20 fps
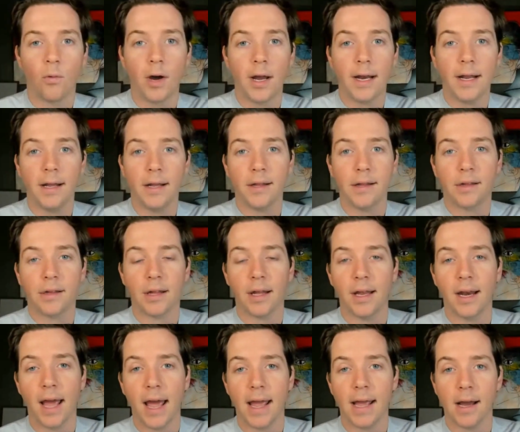What is an
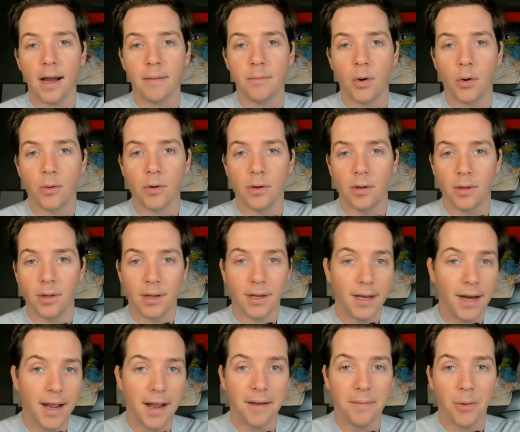AI modal? An
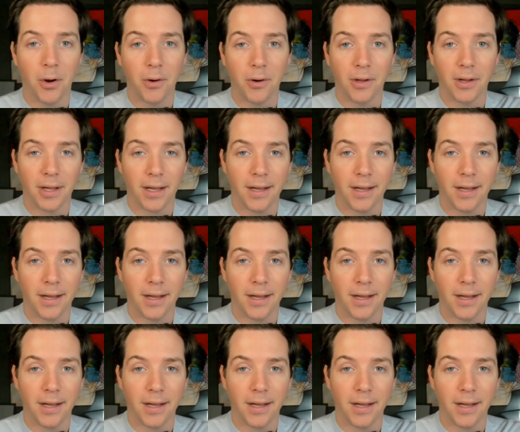AI modal